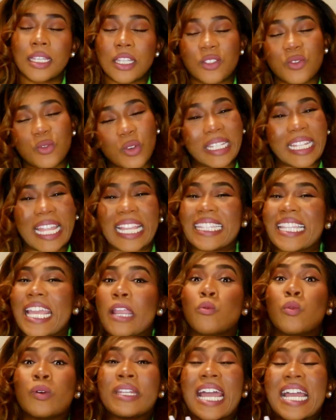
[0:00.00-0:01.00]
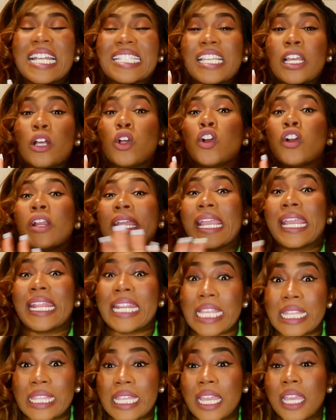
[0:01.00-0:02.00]
Like, they will not tell her
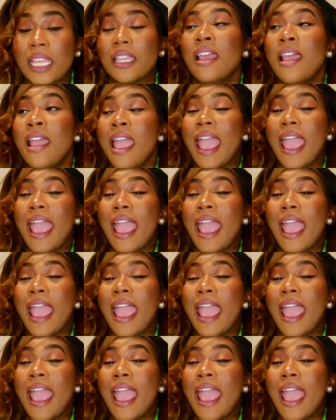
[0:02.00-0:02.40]
anything.